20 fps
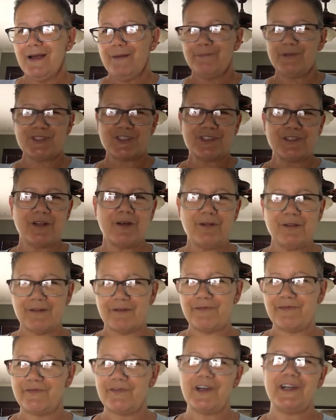But you know the
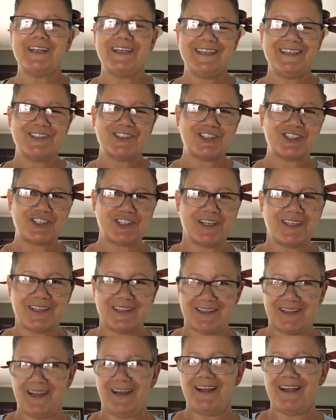funniest
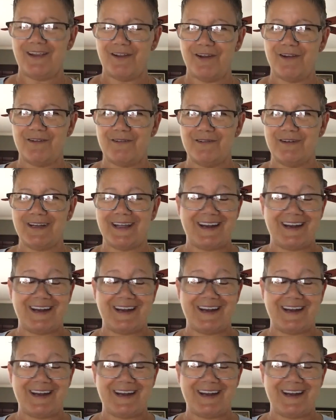shit that I heard,